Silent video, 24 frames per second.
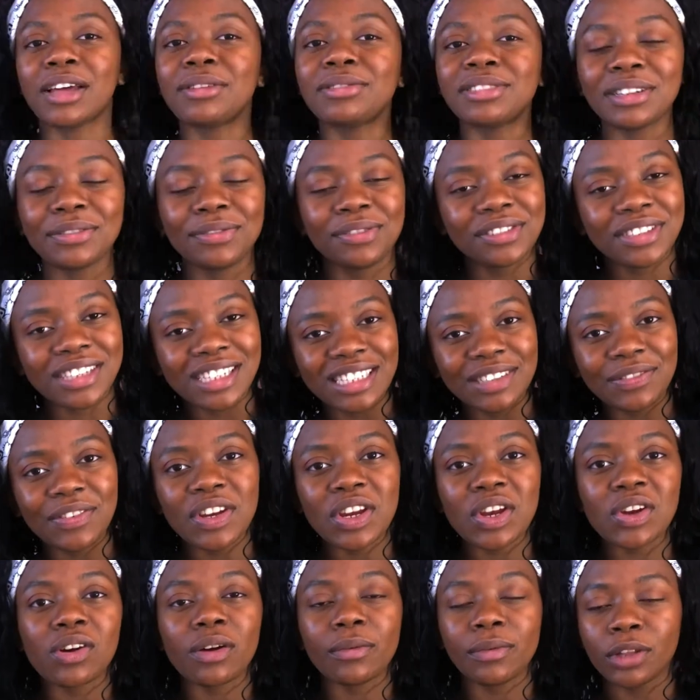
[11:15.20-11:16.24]
that was it for today's
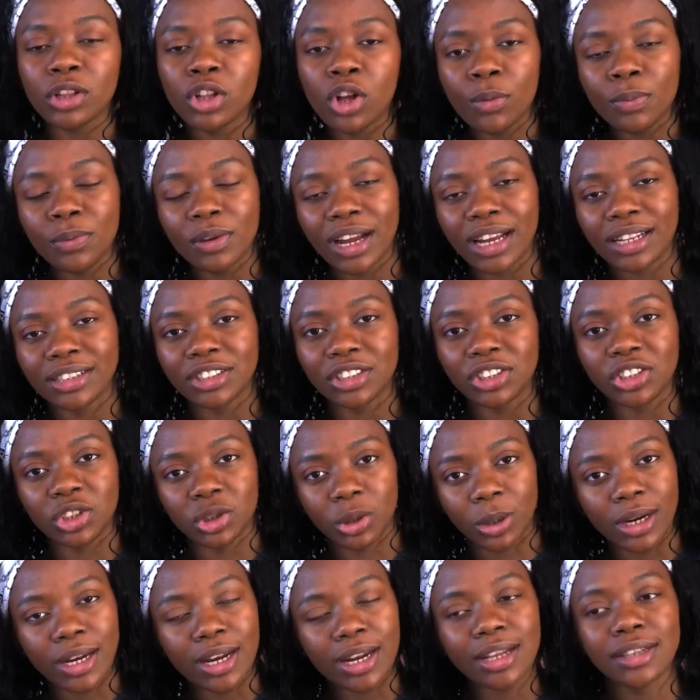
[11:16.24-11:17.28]
video i really hope you guys
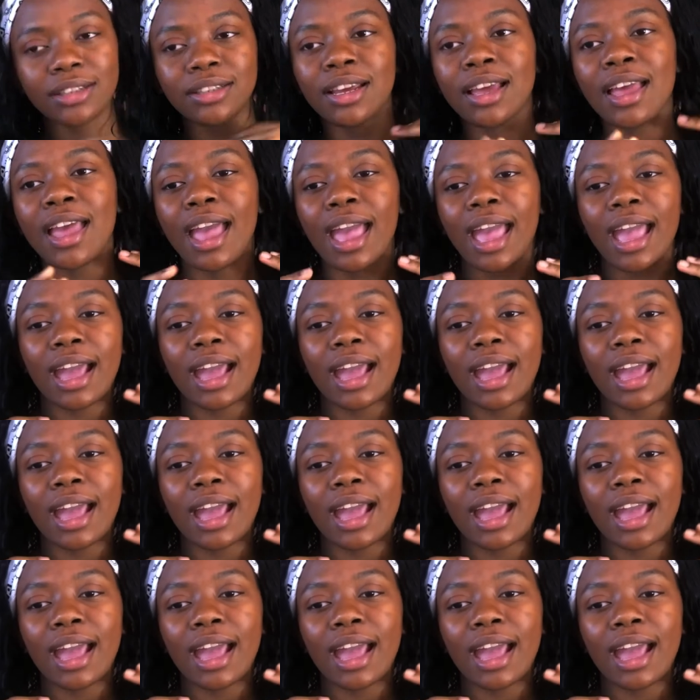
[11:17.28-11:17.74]
enjoyed it